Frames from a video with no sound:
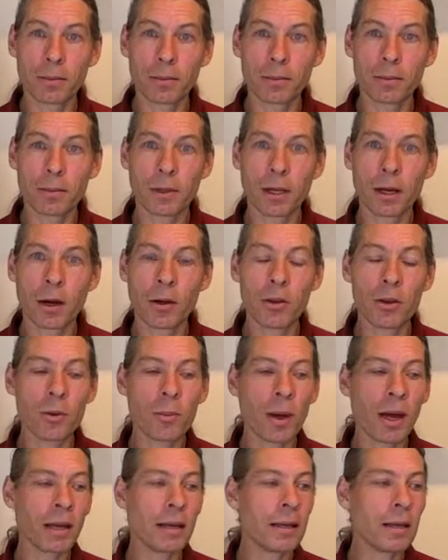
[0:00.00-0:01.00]
You know, you
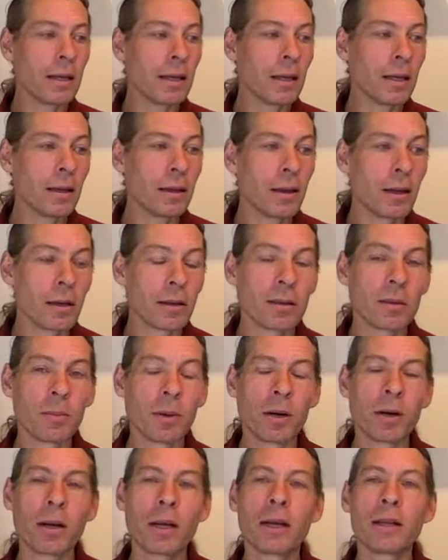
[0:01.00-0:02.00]
might need the
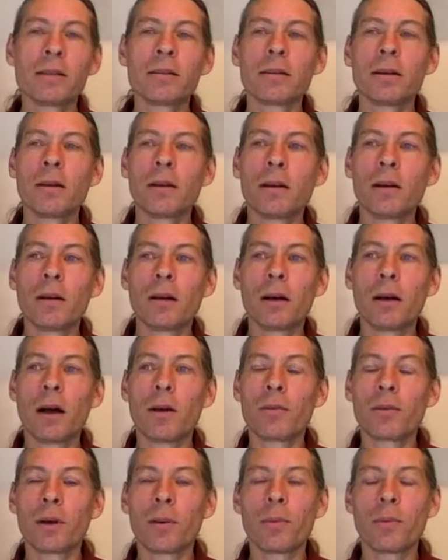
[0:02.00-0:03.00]
experience
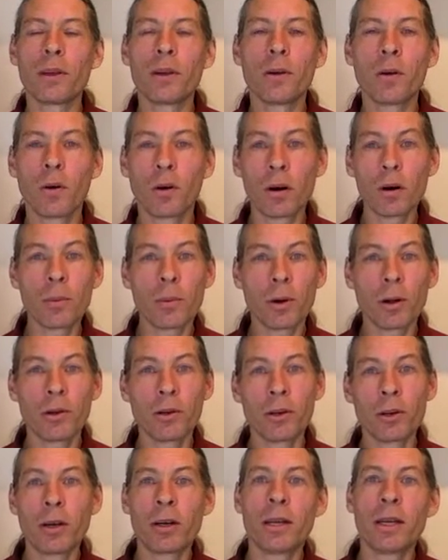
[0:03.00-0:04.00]
of something horrible, and
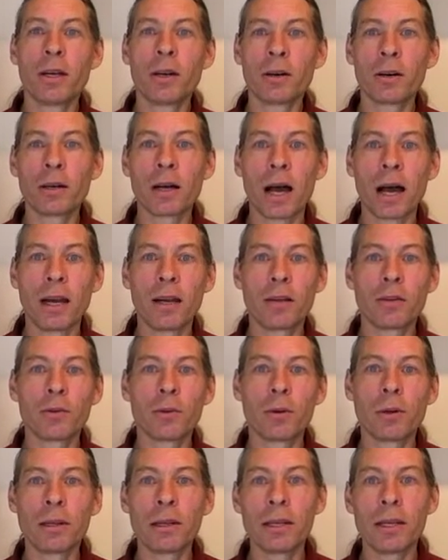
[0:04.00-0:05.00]
your inner guidance
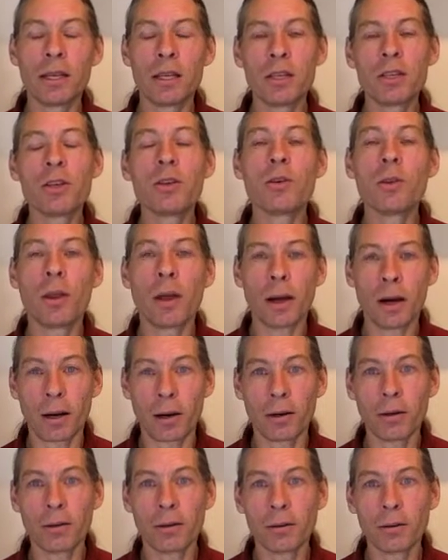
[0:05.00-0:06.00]
will lead you there.
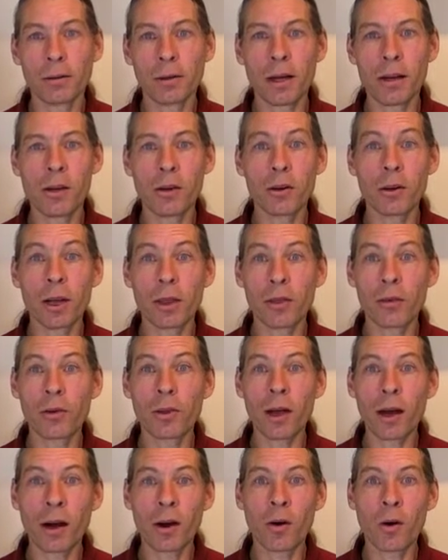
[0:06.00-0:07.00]
And you'll get through
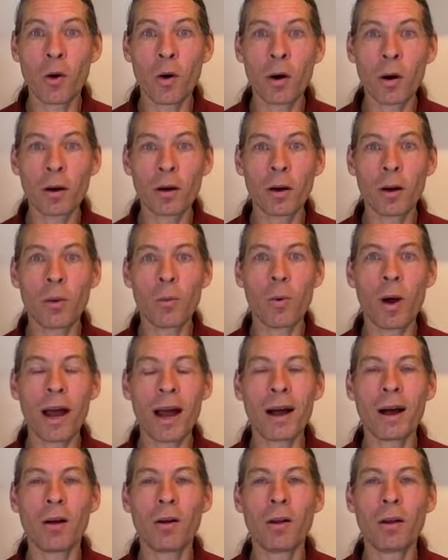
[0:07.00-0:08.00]
that horror and go,
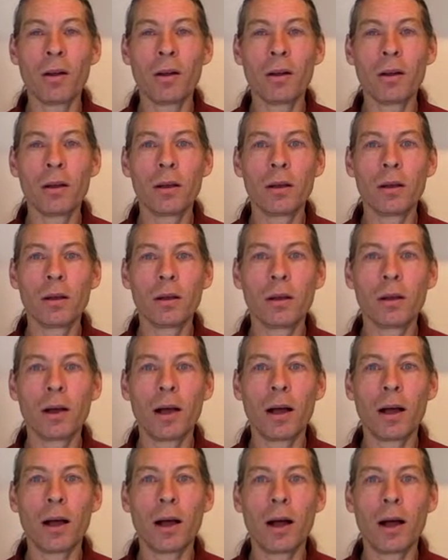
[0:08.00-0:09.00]
wow,
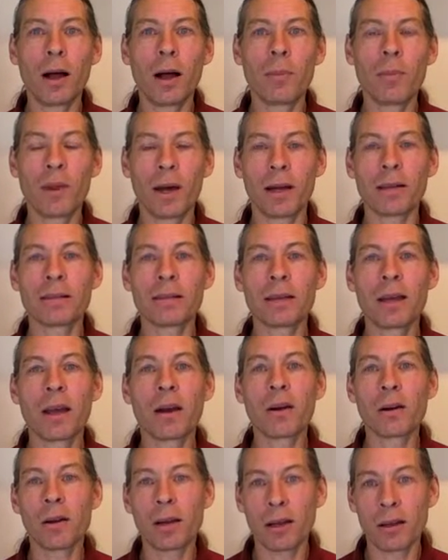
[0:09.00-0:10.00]
I'm not
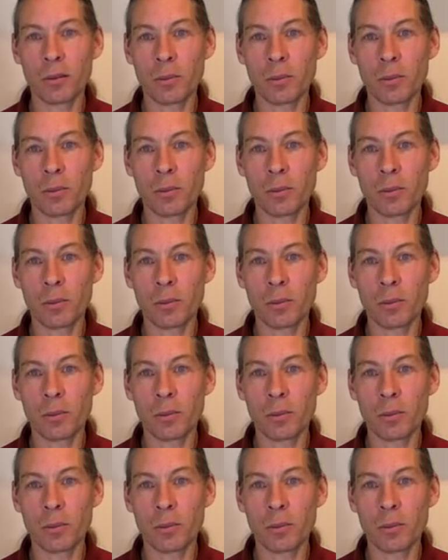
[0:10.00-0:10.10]
scared anymore.